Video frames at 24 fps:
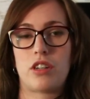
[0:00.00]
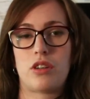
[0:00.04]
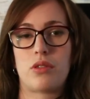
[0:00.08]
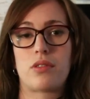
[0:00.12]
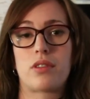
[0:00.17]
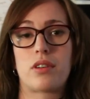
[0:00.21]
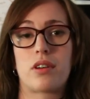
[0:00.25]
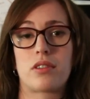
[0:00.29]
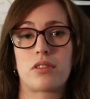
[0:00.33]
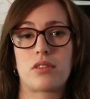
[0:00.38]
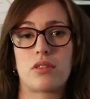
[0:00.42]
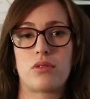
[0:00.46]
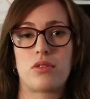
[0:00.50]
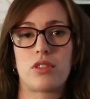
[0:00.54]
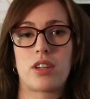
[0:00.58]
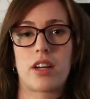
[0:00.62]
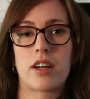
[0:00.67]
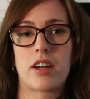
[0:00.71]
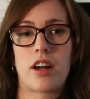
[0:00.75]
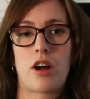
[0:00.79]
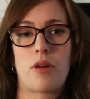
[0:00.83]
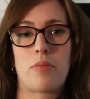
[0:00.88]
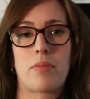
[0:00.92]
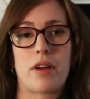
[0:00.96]
You can also
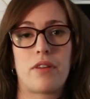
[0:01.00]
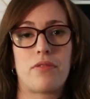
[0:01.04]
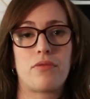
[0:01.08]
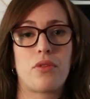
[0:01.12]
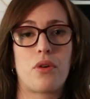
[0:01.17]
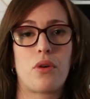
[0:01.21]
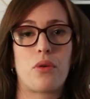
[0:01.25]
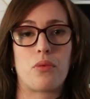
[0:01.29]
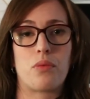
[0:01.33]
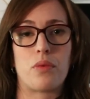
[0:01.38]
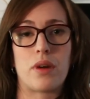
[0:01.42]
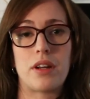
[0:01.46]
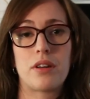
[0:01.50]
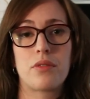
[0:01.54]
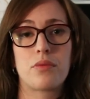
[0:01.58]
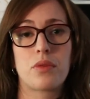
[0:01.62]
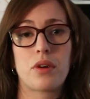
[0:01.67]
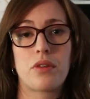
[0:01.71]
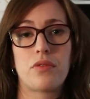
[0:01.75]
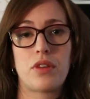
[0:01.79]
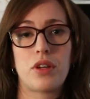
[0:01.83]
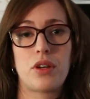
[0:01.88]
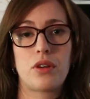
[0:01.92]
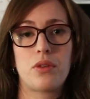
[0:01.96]
check out my full written
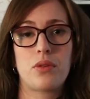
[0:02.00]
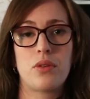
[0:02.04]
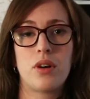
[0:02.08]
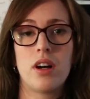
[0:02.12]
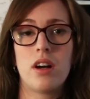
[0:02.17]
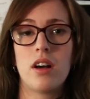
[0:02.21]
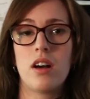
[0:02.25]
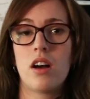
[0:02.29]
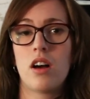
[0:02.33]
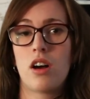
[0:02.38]
review